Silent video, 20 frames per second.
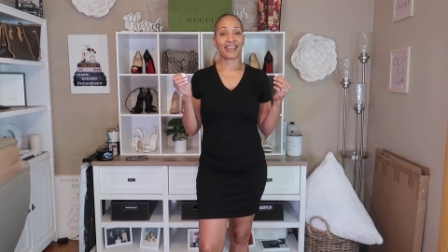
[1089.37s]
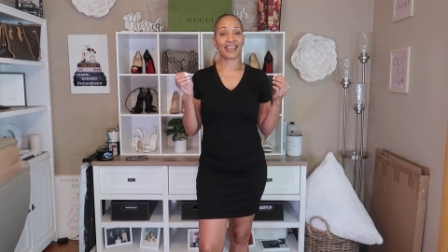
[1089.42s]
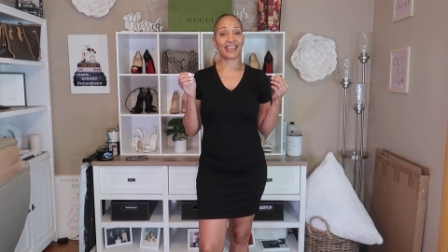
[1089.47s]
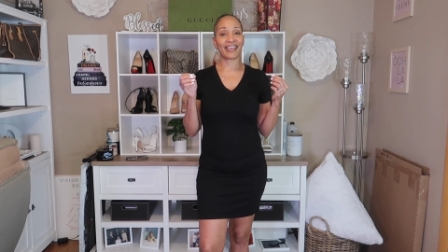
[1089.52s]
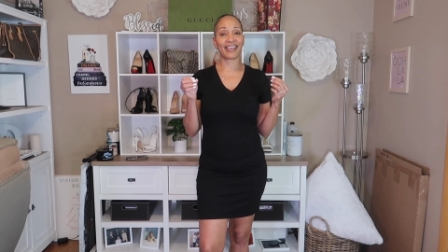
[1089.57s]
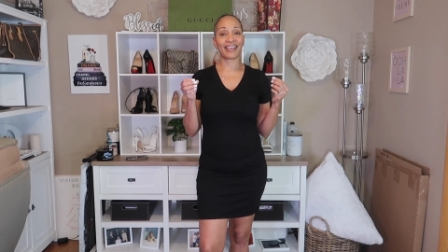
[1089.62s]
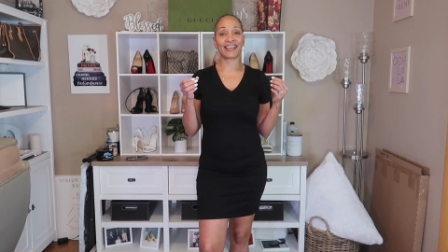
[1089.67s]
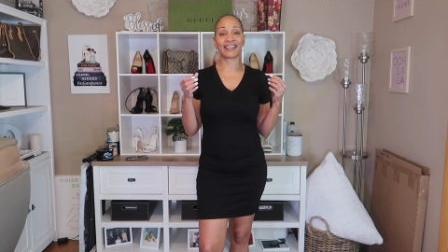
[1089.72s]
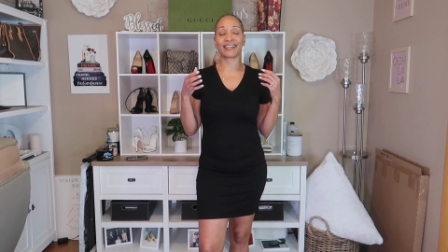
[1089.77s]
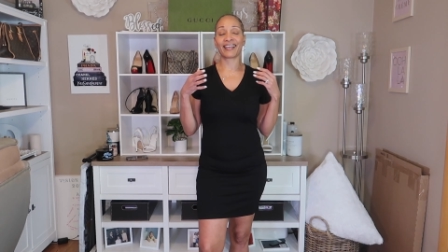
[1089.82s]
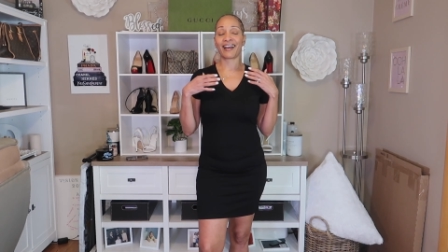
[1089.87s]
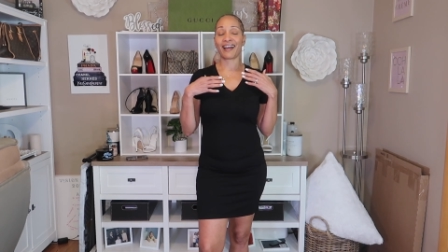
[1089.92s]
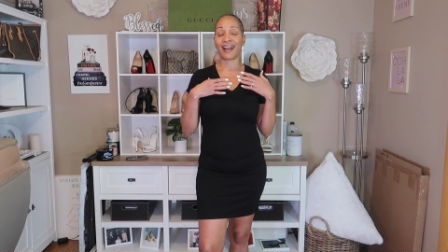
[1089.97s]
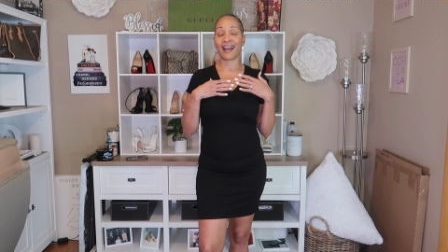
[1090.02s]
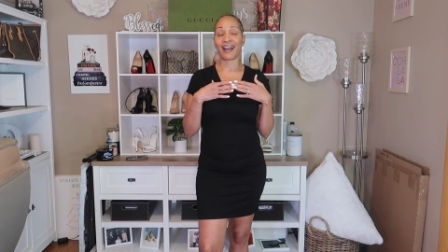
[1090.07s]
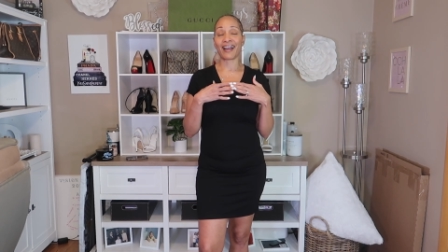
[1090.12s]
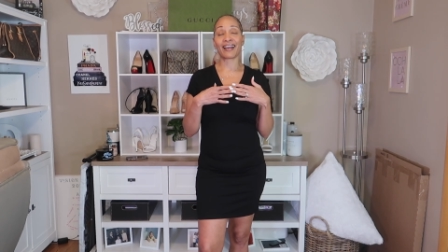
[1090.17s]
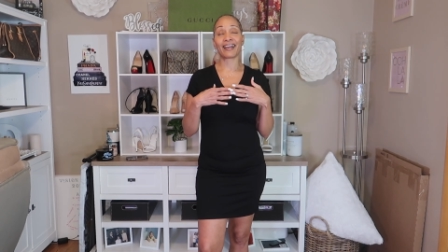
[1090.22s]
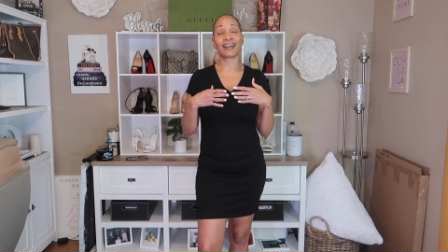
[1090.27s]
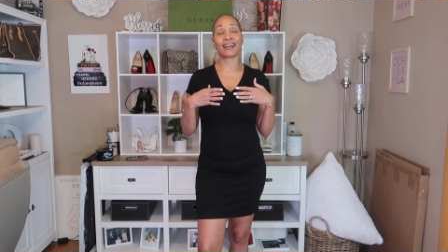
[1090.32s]
and
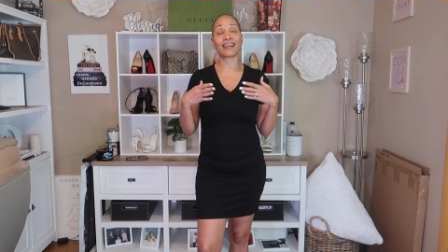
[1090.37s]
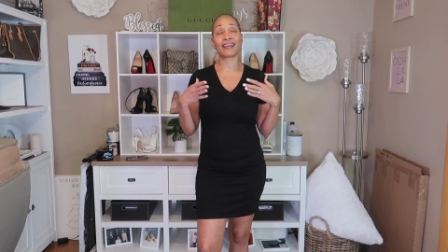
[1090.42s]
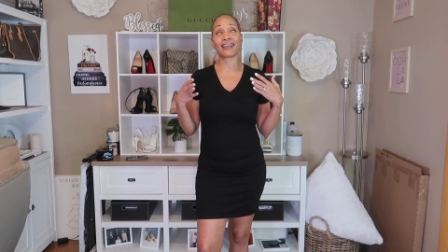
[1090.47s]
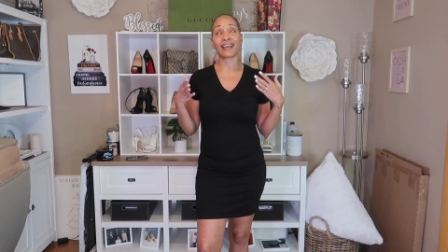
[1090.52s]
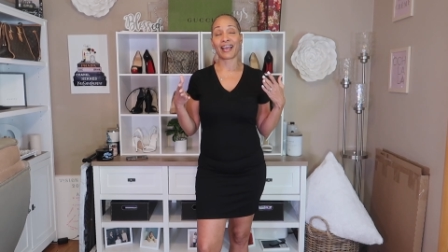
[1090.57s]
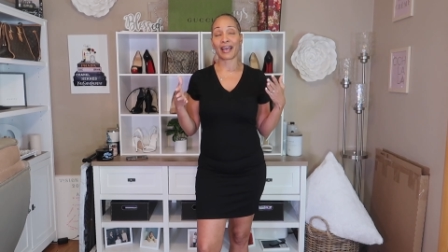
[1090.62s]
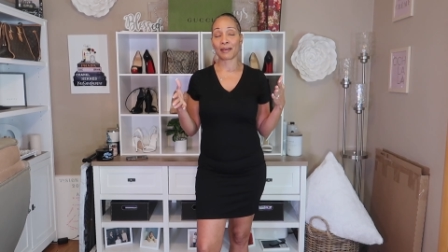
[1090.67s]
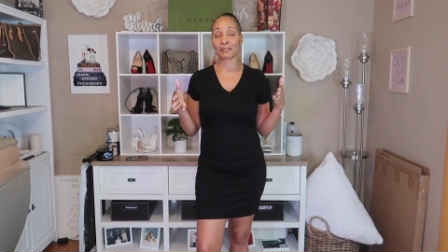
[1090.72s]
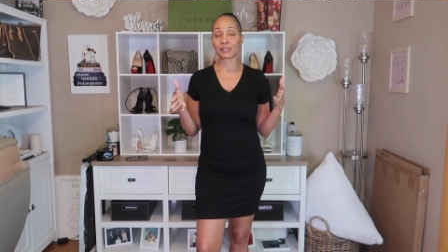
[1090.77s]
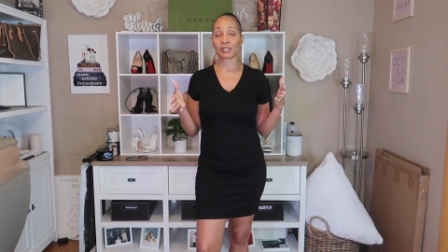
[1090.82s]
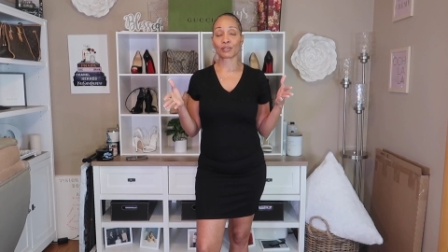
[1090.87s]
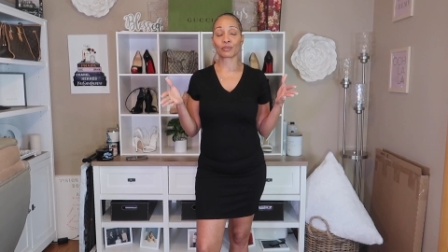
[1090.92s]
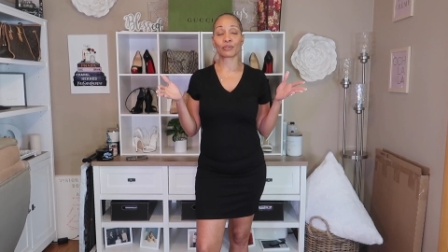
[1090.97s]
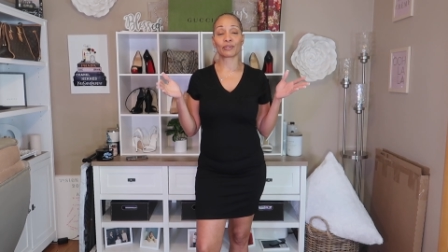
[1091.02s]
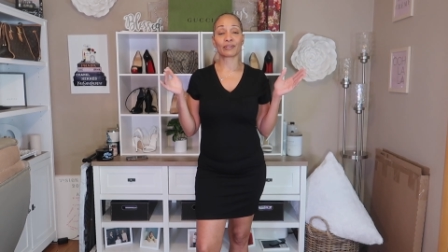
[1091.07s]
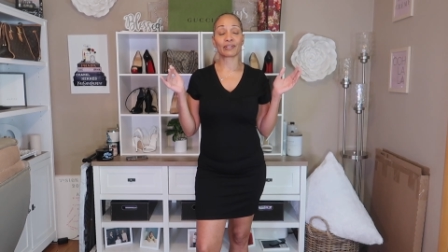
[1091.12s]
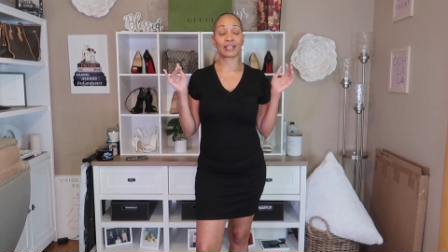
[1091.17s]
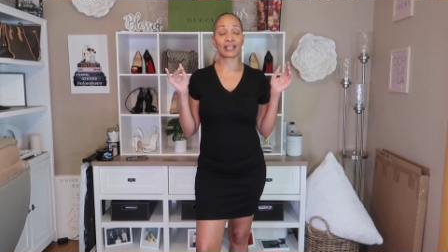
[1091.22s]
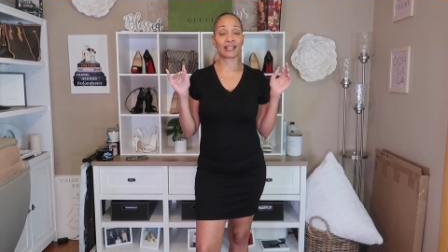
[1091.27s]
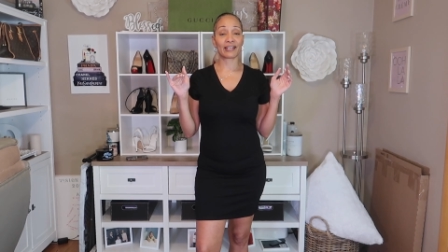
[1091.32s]
I
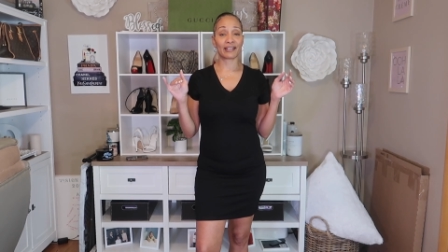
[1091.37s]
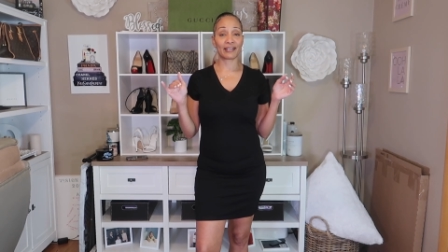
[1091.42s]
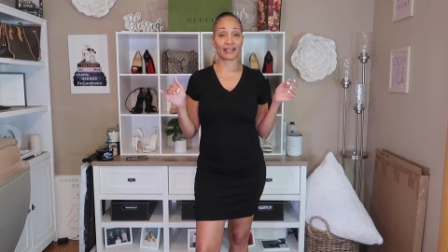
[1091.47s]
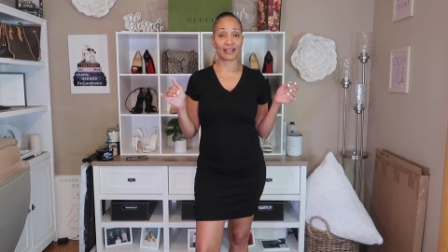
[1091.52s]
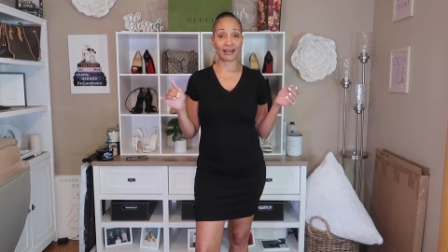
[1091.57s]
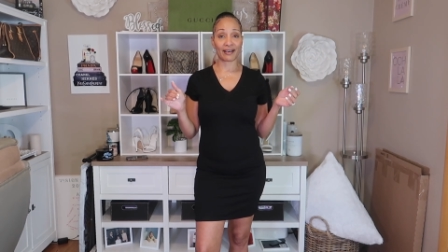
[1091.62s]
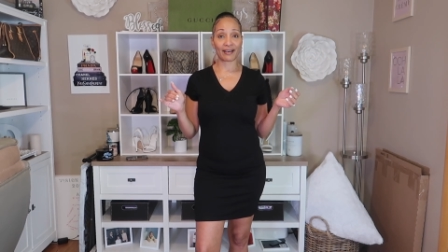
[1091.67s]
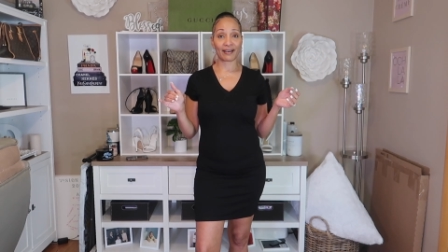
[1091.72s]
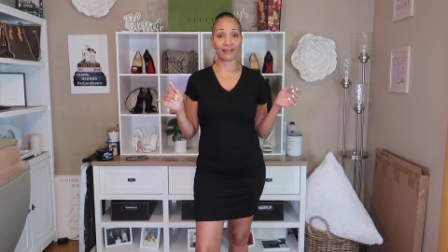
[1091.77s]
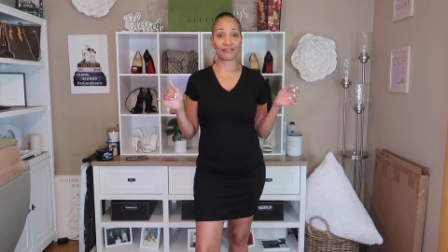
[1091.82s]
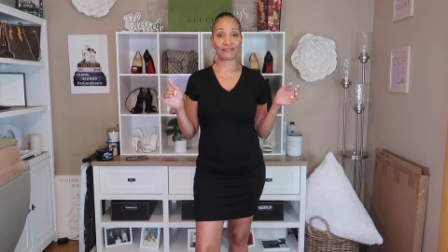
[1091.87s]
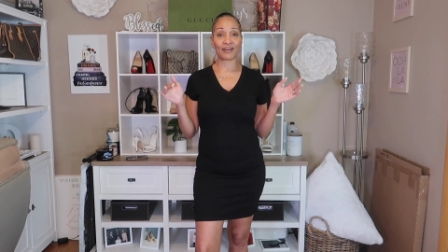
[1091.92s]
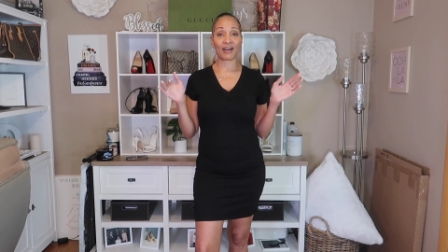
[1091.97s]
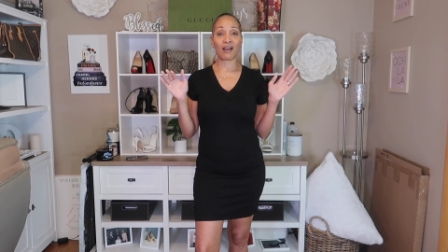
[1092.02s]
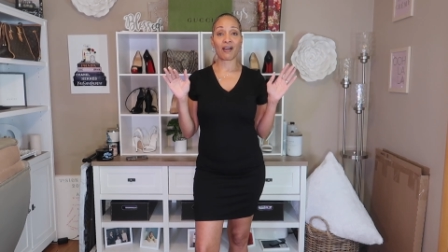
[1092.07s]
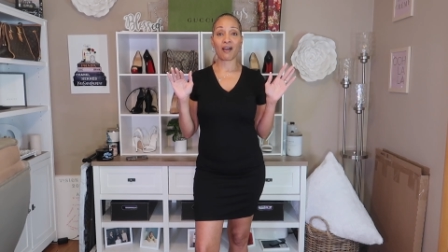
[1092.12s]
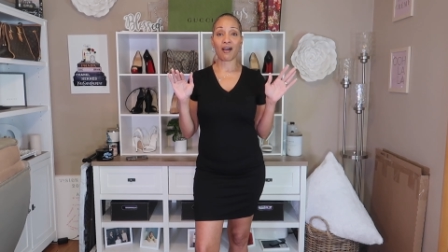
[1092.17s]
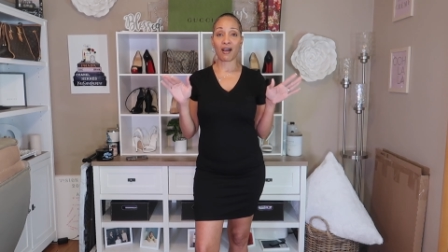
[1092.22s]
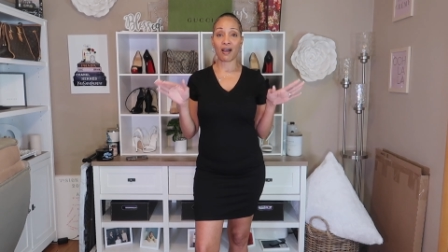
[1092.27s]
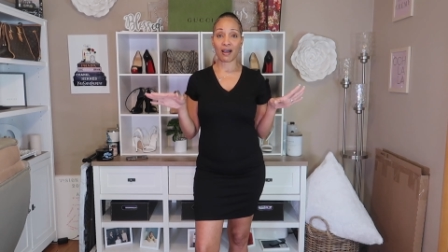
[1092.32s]
absolutely love
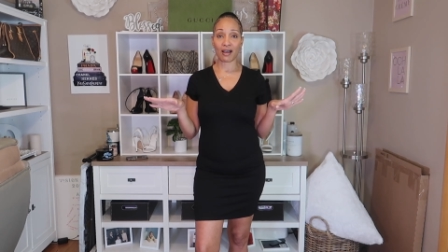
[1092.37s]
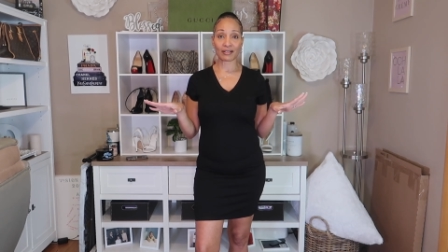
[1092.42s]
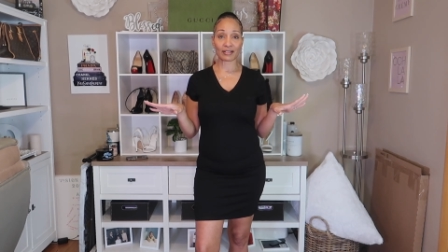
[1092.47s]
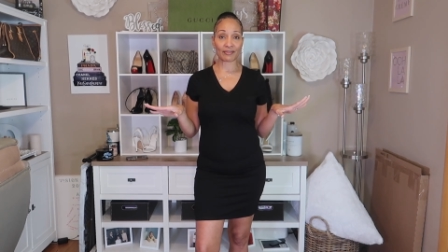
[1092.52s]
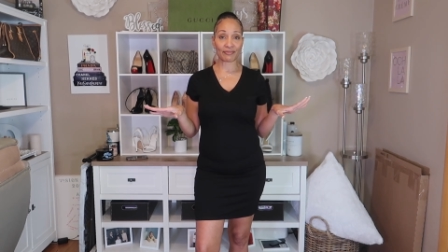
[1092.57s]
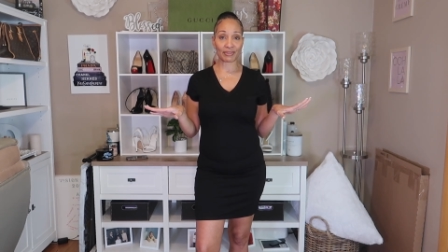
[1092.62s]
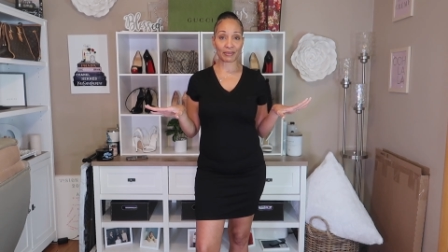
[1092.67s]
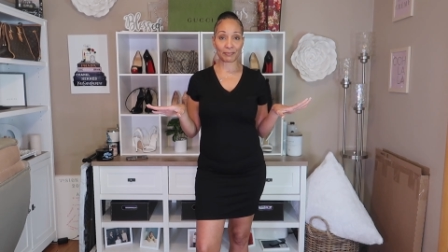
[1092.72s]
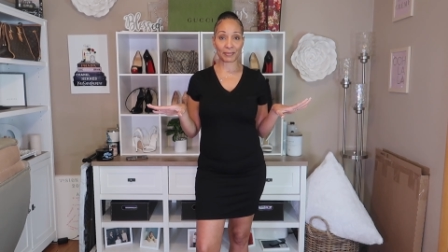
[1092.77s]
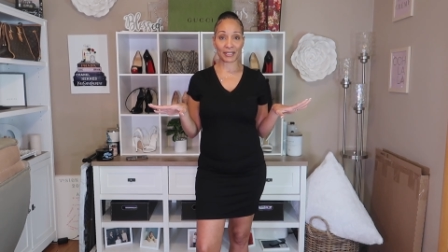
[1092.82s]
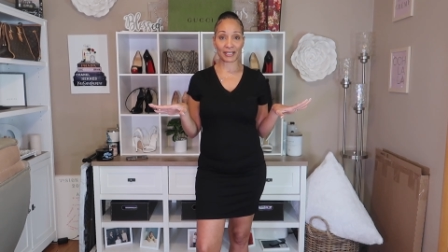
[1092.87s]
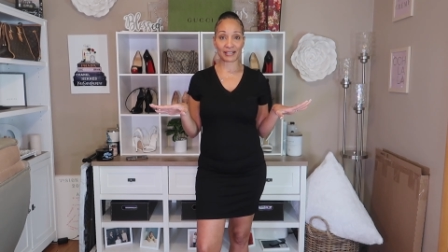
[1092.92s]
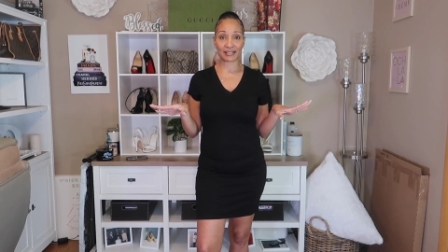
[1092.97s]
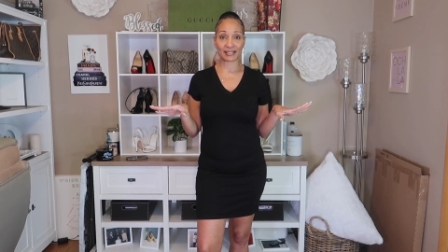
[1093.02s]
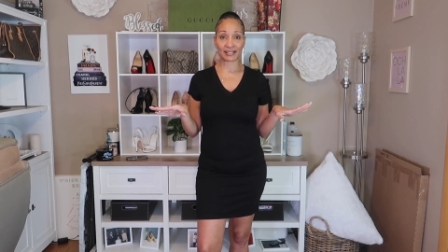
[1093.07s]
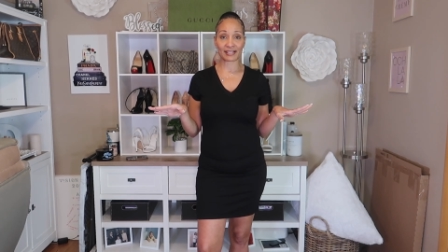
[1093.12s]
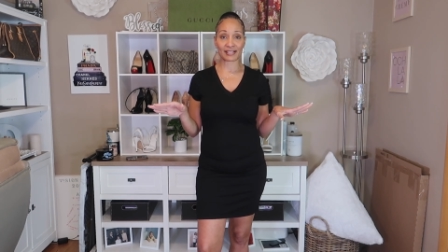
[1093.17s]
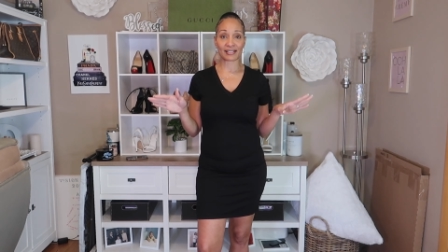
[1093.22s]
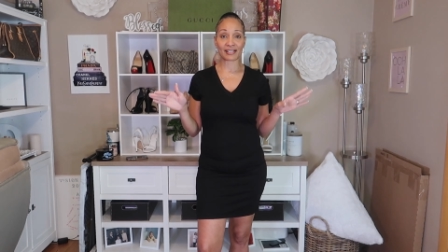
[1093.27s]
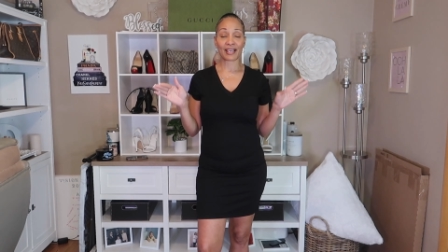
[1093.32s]
all of the
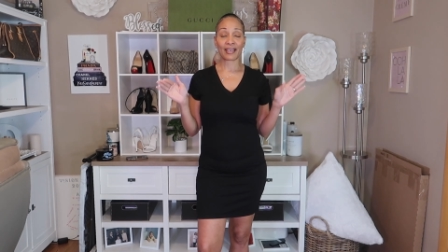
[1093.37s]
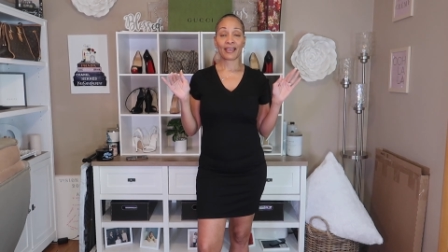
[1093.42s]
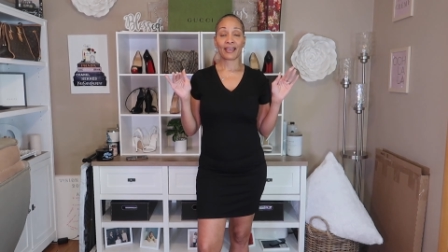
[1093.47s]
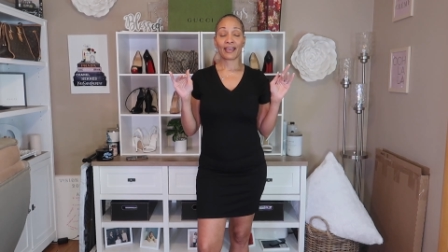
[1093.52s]
pieces.